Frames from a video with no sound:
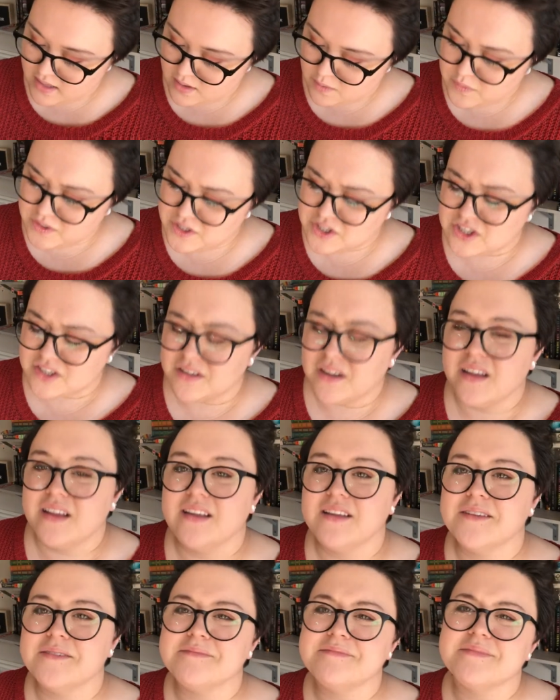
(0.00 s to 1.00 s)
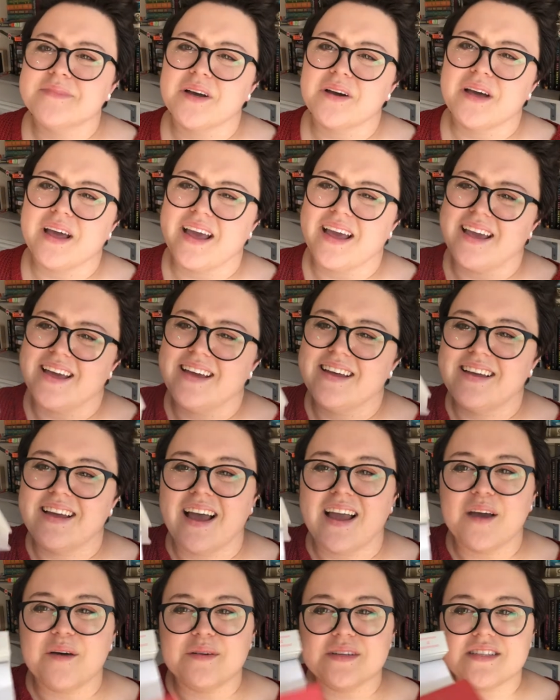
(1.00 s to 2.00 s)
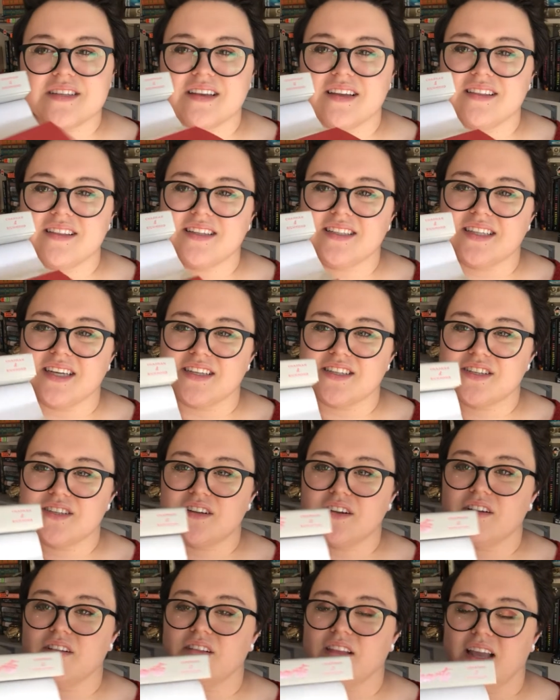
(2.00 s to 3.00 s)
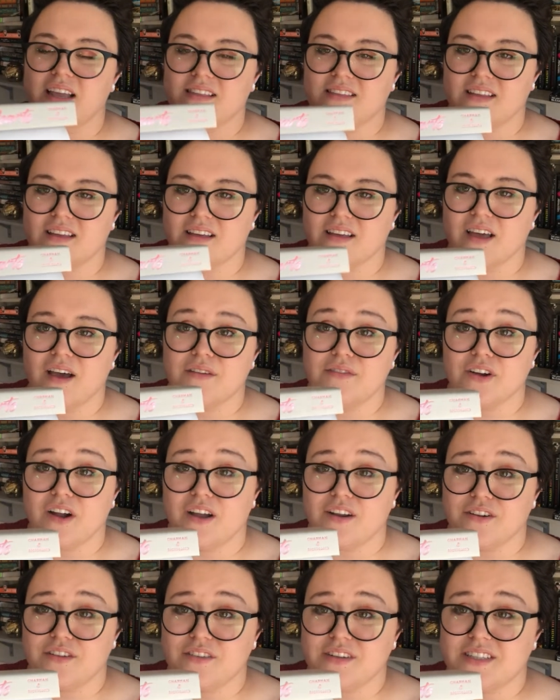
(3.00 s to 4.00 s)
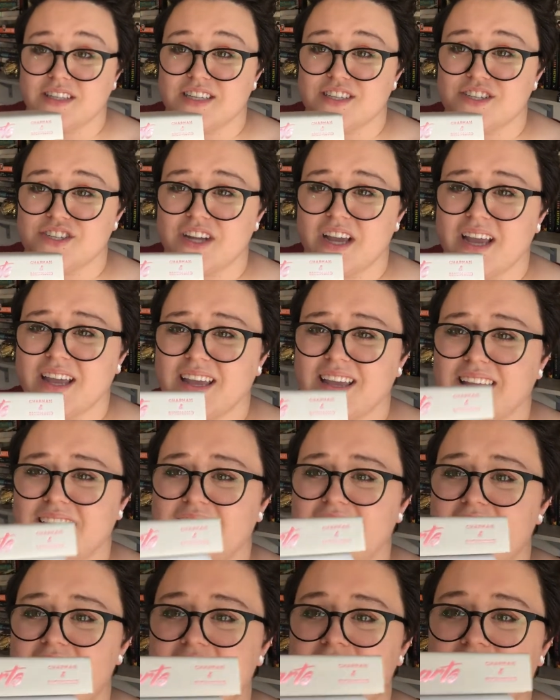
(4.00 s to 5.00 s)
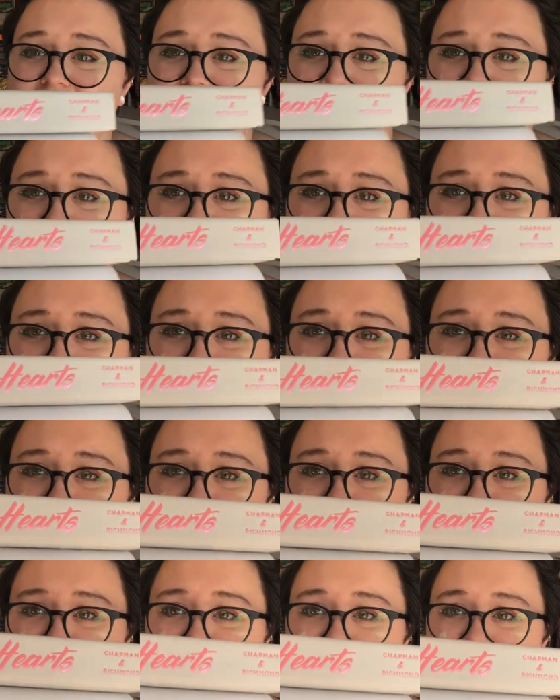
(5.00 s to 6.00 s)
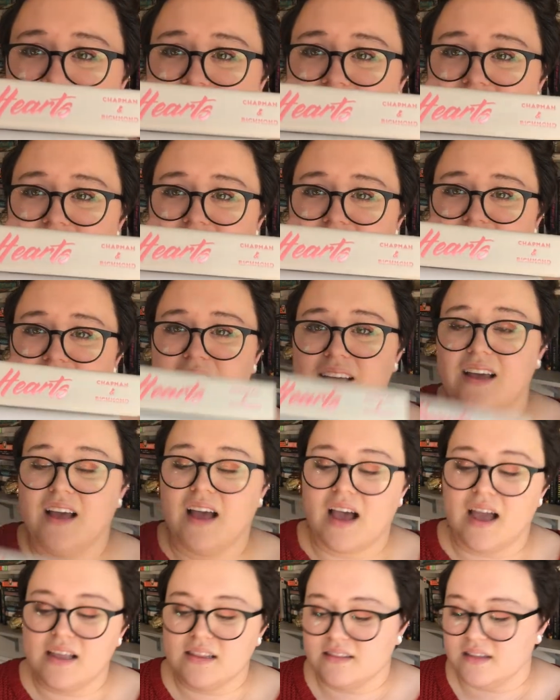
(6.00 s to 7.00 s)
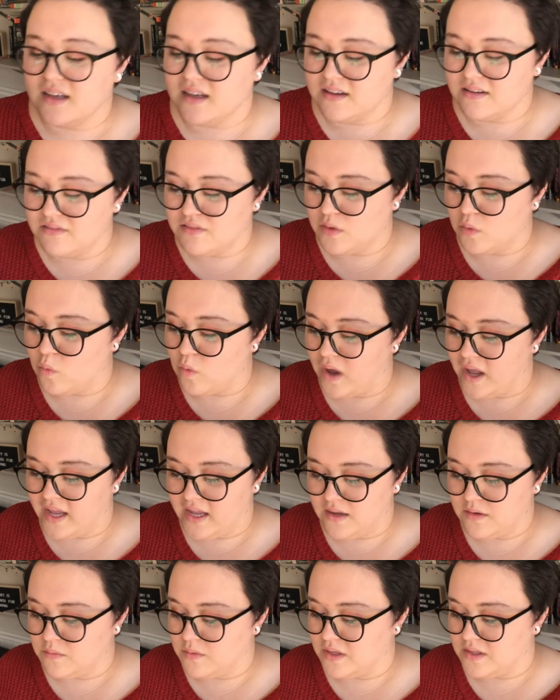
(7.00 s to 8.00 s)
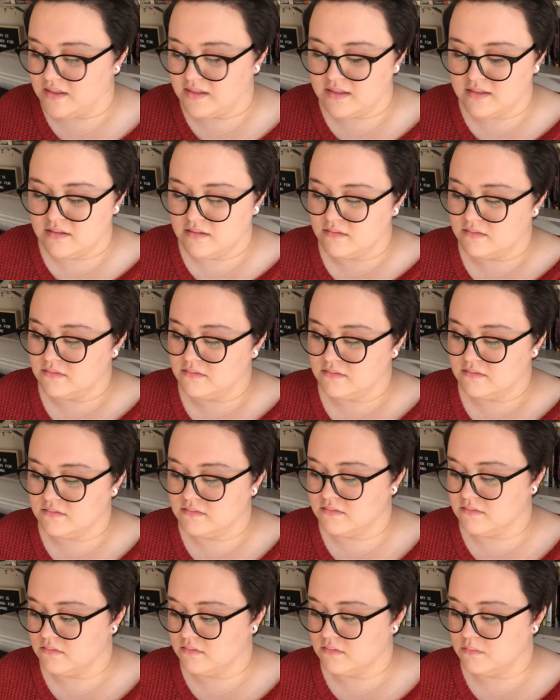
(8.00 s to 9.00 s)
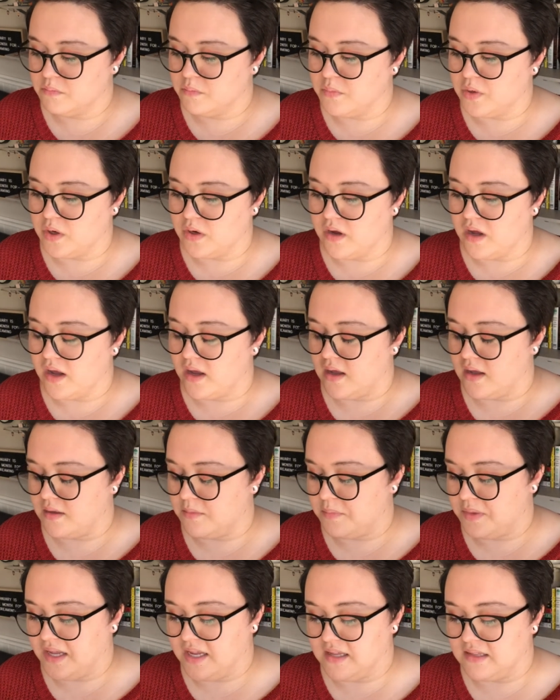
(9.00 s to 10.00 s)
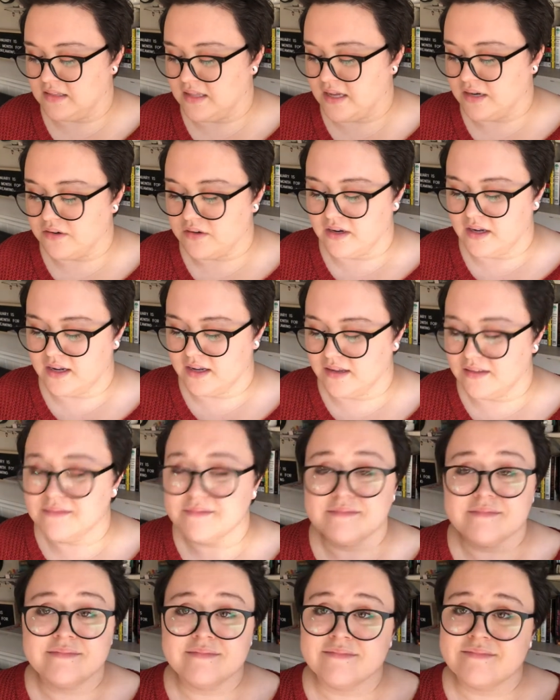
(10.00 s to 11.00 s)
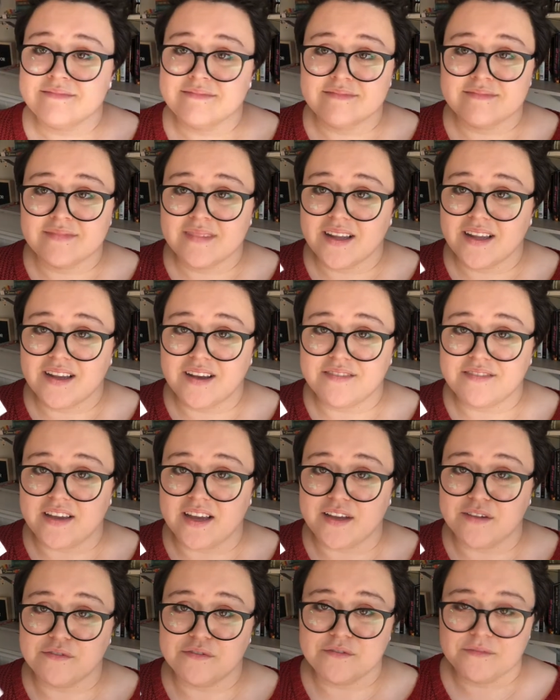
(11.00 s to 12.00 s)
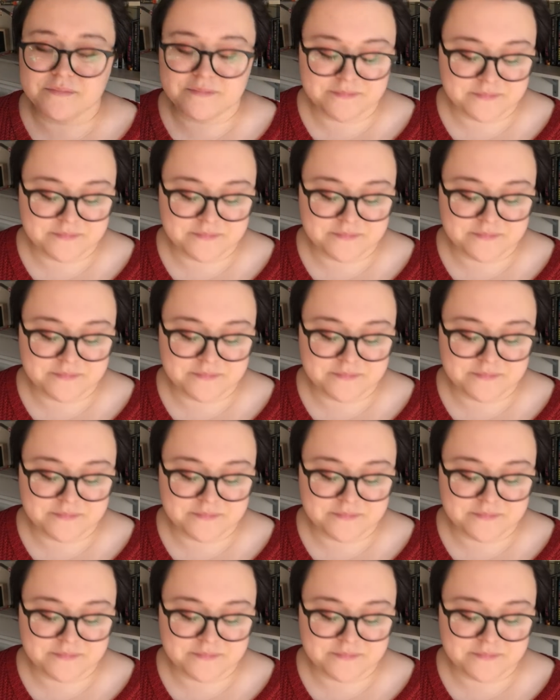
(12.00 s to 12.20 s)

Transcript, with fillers: which, okay. I always look at the dust, or like the cover under the dust jacket. How cute is that? I love the white with uh, pink lettering, a fave.